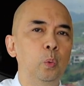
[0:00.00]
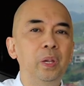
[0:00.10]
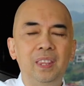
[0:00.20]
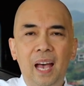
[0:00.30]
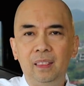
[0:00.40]

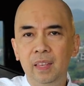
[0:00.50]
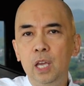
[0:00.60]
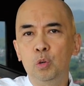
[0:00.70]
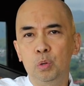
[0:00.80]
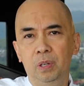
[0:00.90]
with that
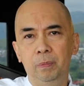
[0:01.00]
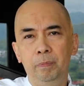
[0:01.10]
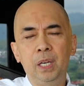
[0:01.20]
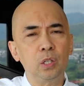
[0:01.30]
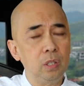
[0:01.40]
nation
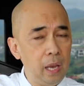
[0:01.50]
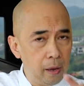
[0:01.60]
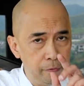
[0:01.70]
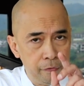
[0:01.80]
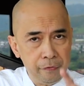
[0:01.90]
because they
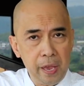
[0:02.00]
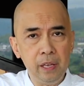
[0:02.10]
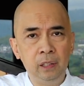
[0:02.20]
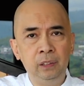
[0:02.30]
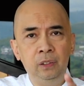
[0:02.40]
have
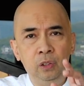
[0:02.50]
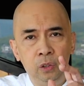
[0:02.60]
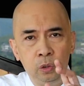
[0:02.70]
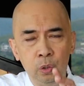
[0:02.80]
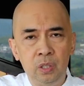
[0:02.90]
failed
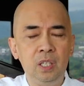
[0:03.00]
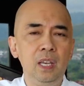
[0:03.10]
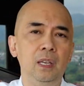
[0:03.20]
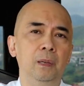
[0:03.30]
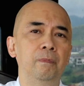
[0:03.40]
to
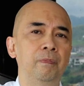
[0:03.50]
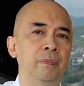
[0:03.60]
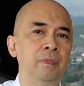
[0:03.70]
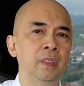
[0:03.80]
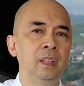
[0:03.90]
see
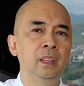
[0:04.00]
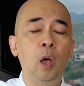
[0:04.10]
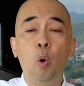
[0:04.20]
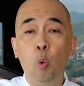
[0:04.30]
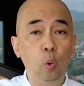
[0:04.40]

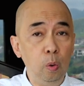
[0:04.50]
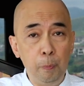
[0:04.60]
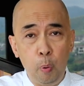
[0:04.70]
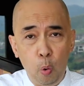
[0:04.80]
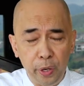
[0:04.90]
the whole
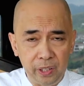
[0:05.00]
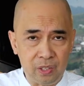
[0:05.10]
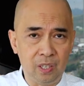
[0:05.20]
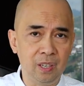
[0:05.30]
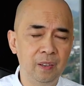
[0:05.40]

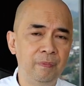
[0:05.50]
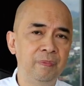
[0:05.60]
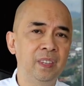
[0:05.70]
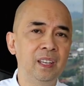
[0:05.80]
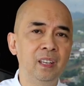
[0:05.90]
point
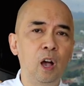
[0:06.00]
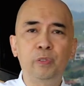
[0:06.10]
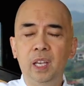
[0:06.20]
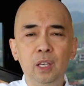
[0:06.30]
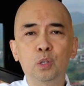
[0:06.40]

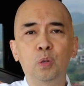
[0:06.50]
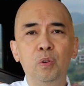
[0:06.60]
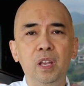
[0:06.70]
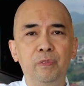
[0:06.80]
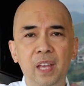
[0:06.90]
of the
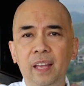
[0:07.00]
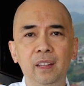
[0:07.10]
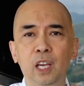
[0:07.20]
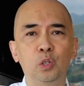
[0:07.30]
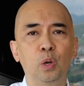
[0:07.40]
history of that
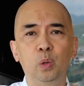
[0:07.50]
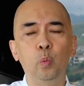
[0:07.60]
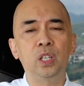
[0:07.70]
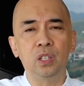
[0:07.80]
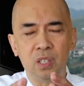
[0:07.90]
nation,
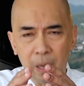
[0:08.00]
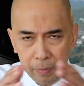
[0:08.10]
which is the